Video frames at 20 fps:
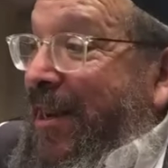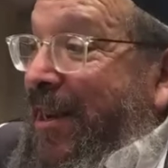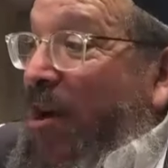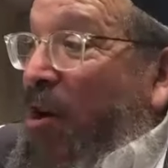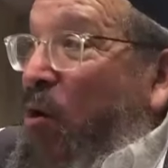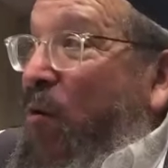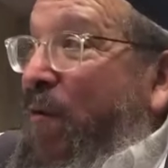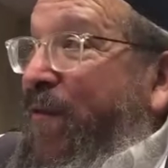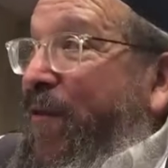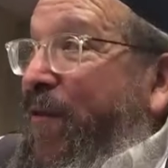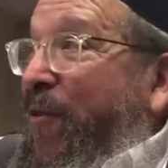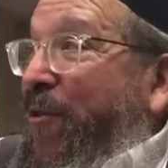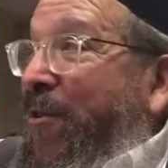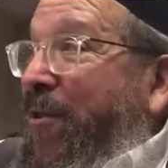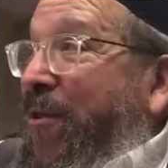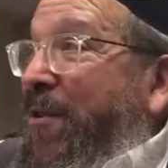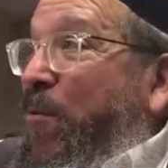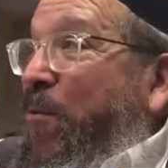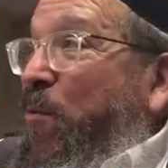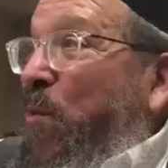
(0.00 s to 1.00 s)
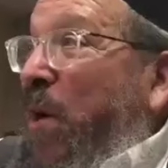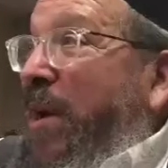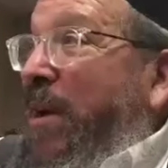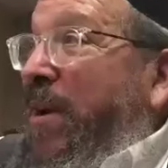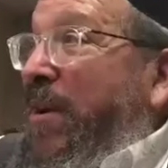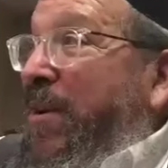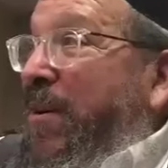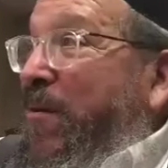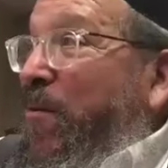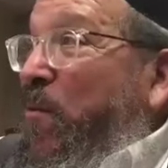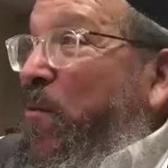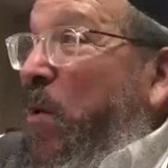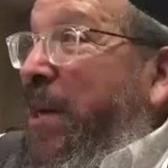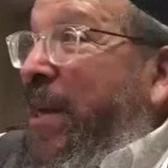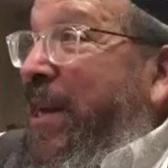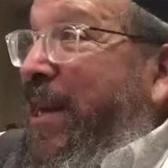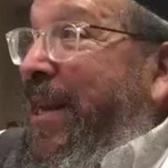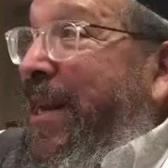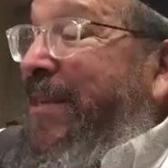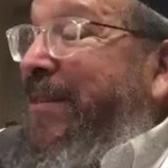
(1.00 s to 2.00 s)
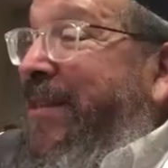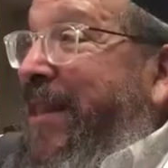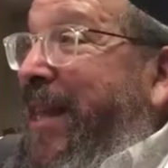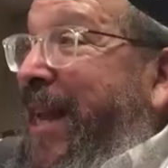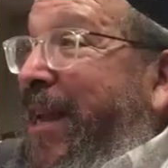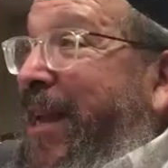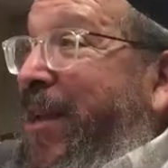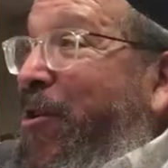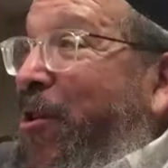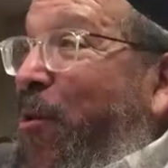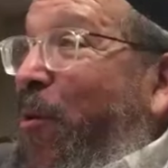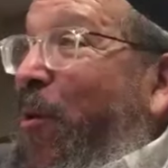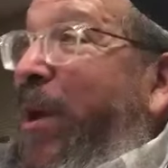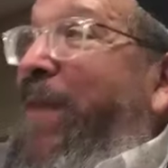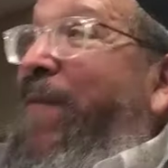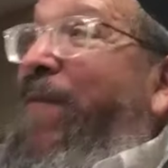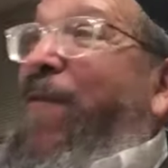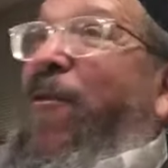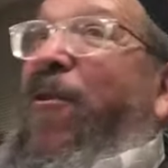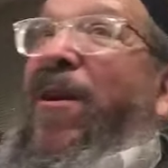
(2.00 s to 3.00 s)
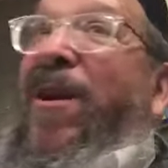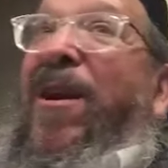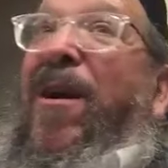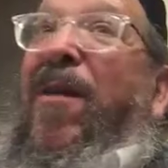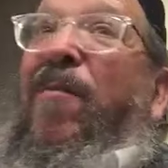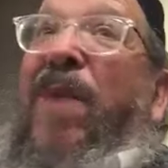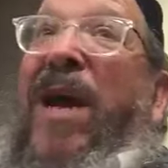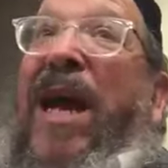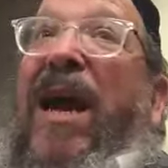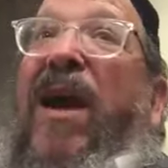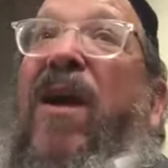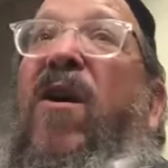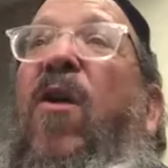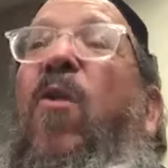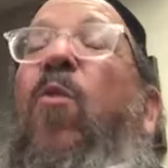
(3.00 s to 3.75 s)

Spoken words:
go for what it is that you're going for and come back.